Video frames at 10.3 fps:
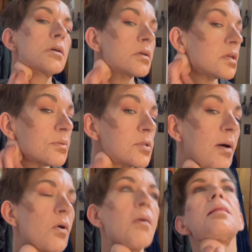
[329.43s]
Yeah, so
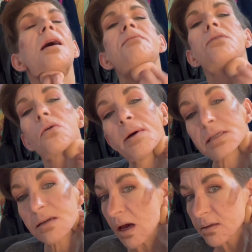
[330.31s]
I'm going live in the group at
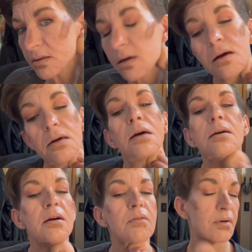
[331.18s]
6.
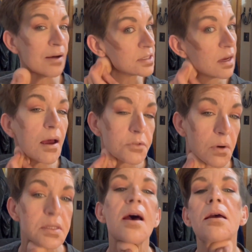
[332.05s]
Obviously I have to
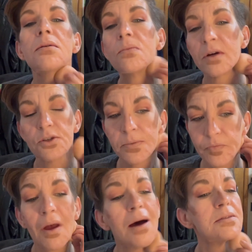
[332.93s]
work today, which
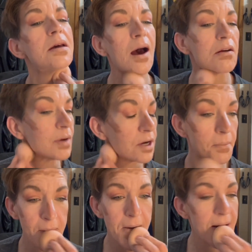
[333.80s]
honestly I love my job.
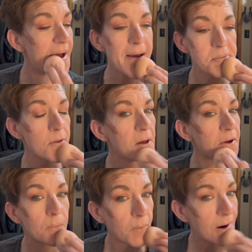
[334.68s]
I am so
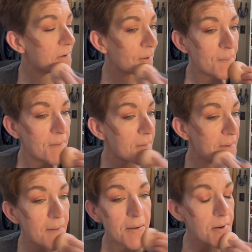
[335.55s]
lucky to work where I do.
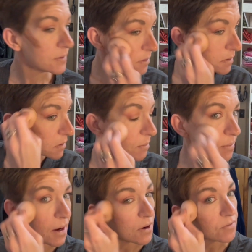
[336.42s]
The
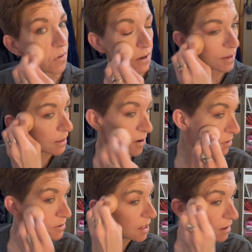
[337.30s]
people I work for, like, they're
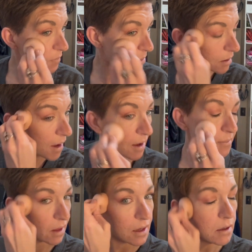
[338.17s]
understanding of me being a
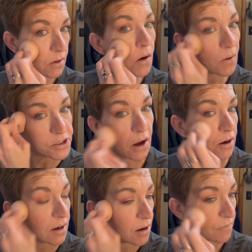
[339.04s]
mom and, like, you know, a
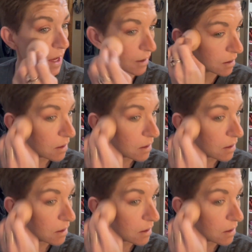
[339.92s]
daughter and all that.